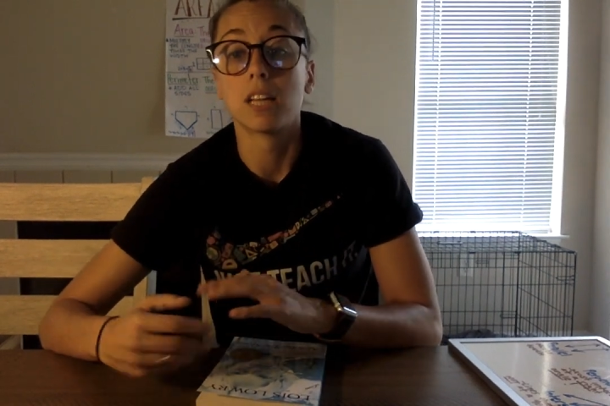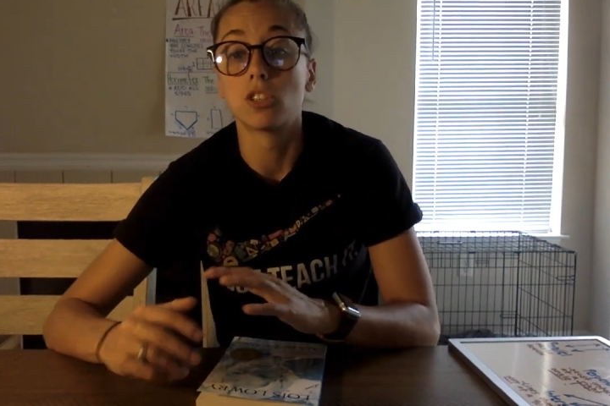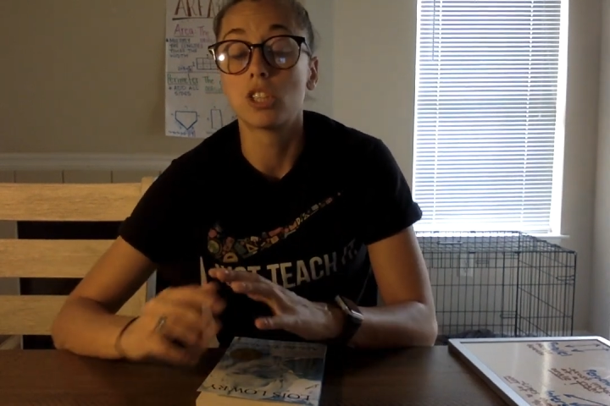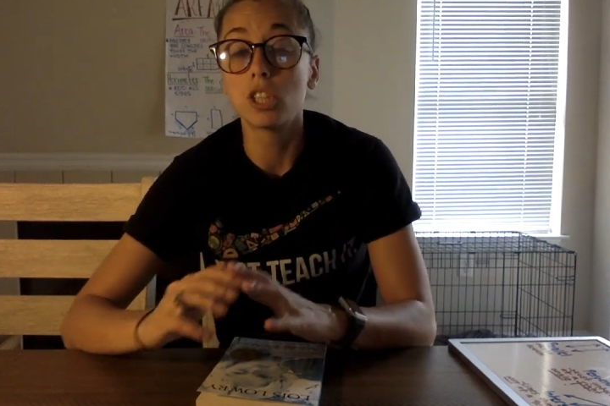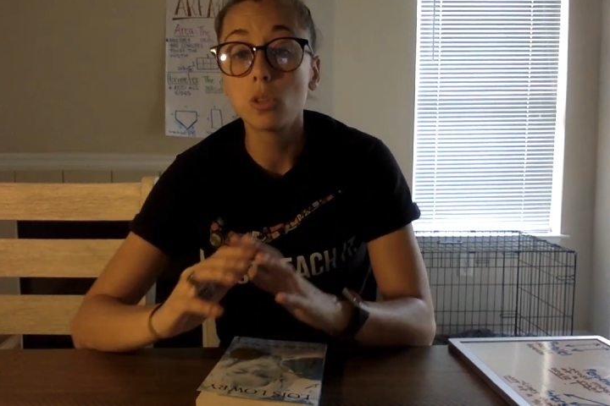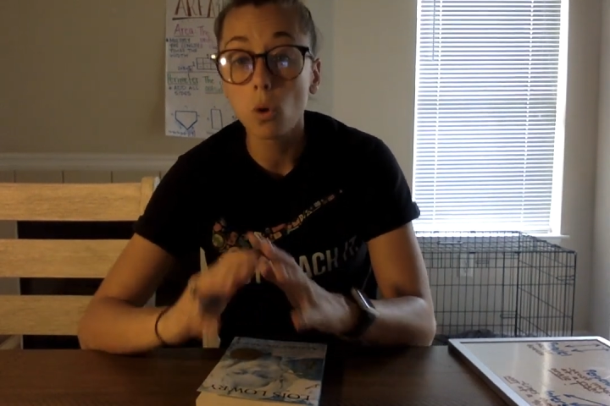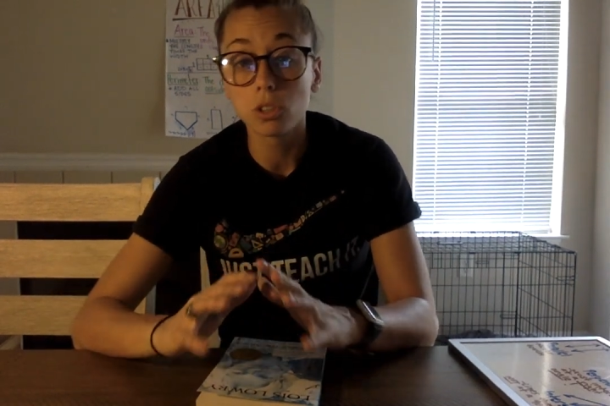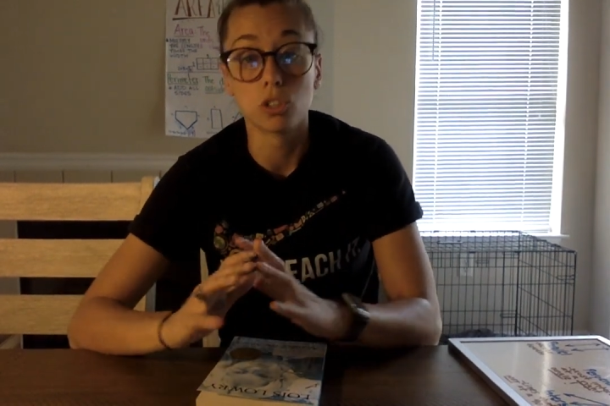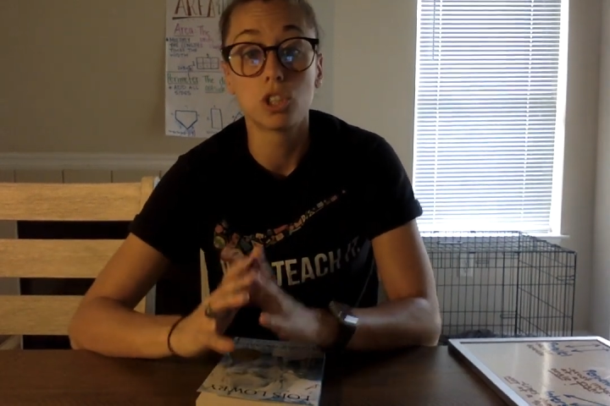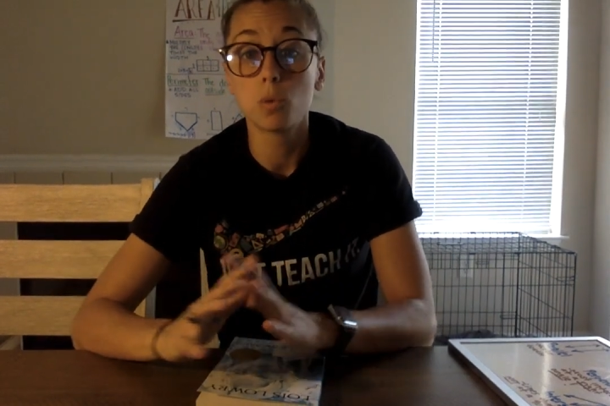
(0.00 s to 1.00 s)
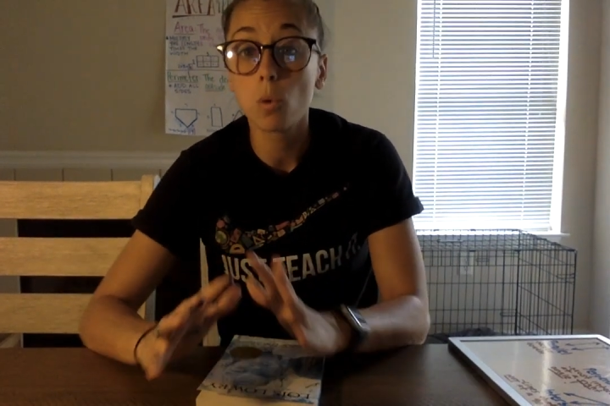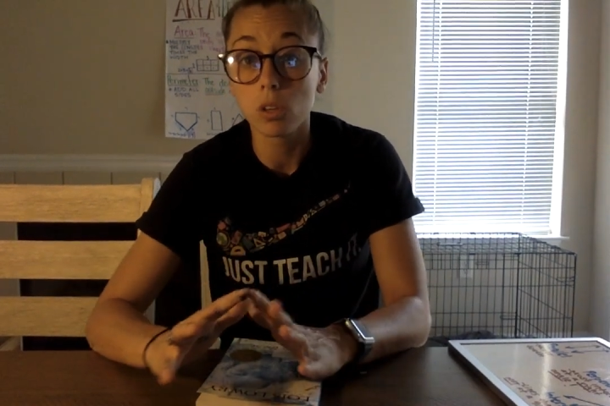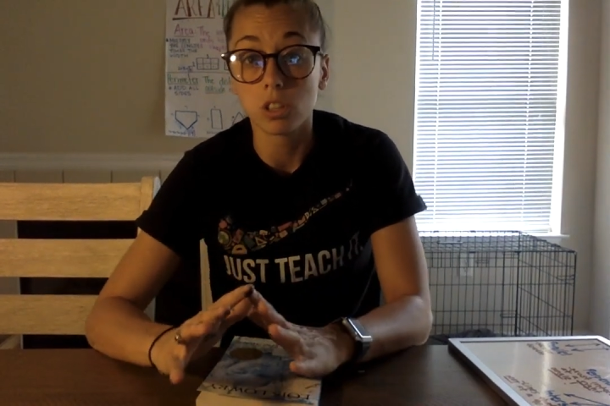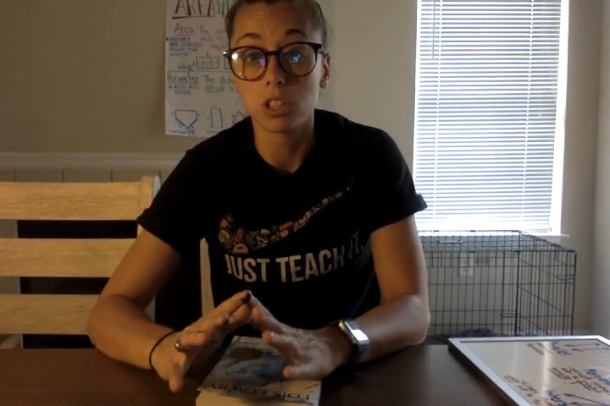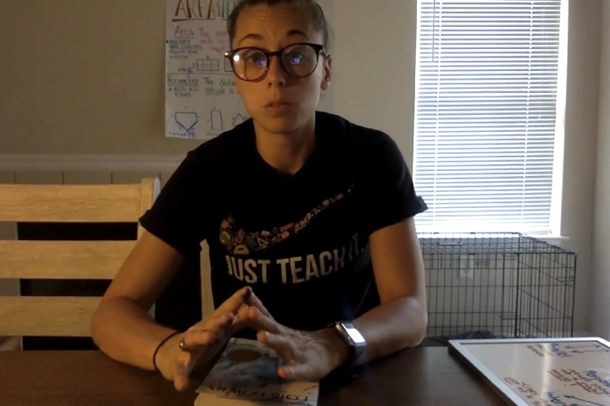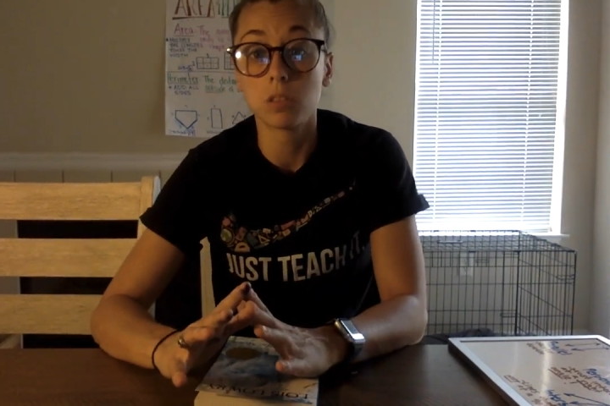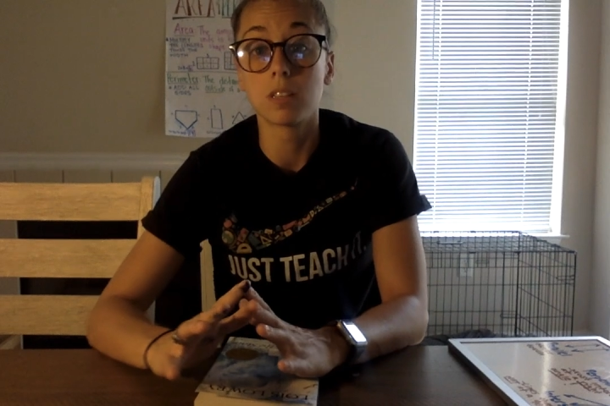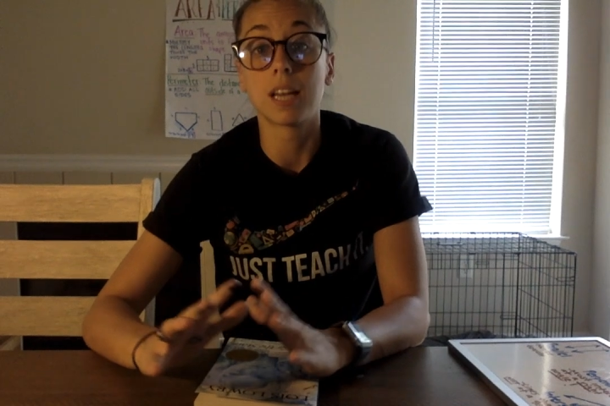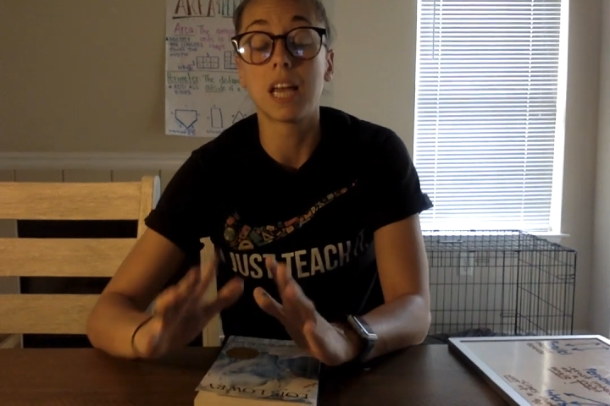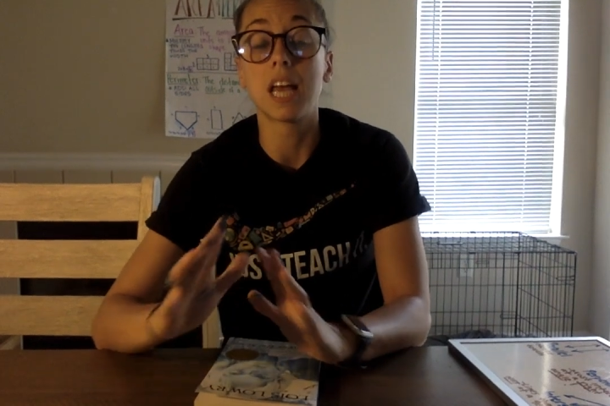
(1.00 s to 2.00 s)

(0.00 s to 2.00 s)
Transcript: And she told her, she warned her, she was like,